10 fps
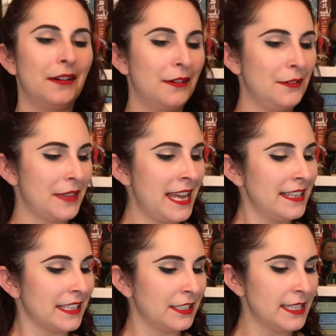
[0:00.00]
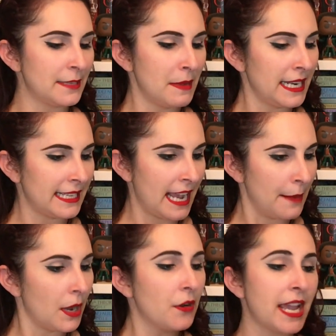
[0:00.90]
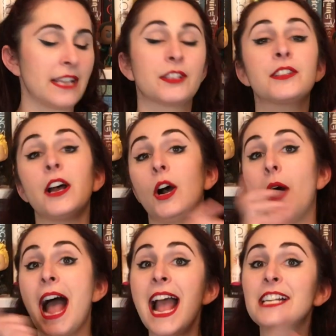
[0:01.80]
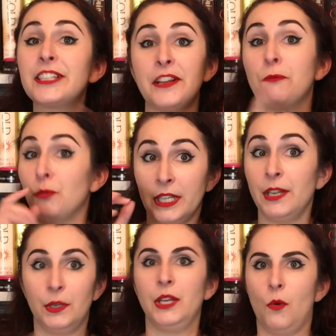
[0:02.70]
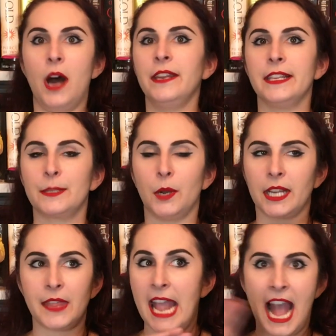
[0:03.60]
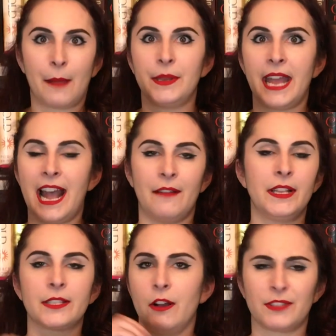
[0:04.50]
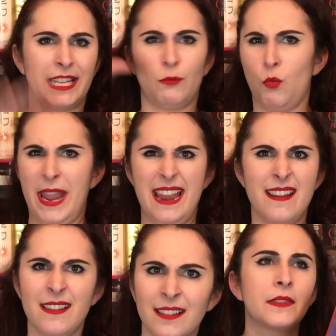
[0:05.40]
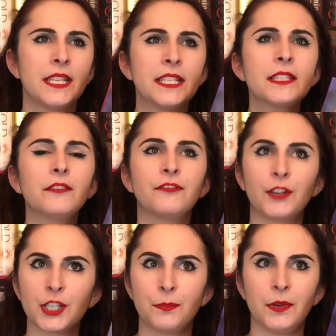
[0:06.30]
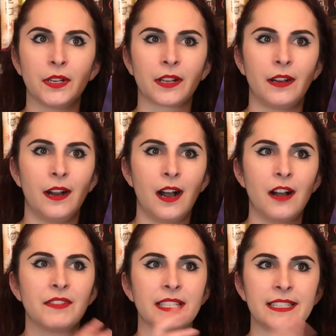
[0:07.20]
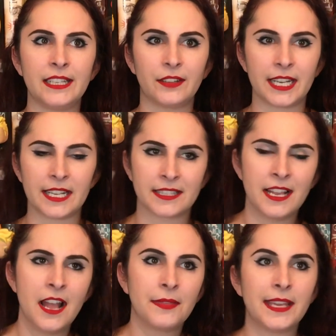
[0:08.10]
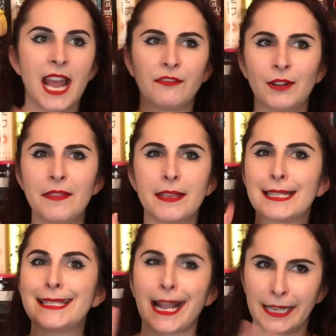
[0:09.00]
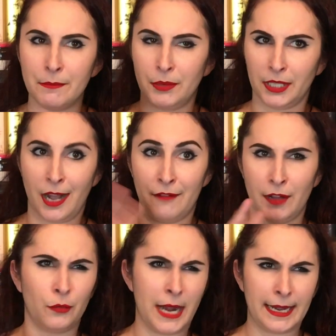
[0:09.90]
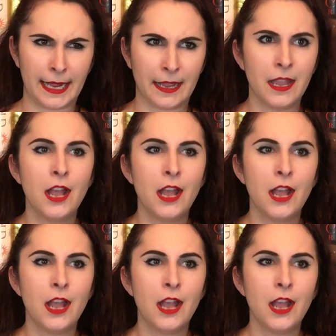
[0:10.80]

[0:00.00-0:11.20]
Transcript: Oh, that is a good smutty tap. Okay, so I actually really, really wanted this book, and they happened to have it, so I was like, win. This is the first book of a series that I've read the second book of already.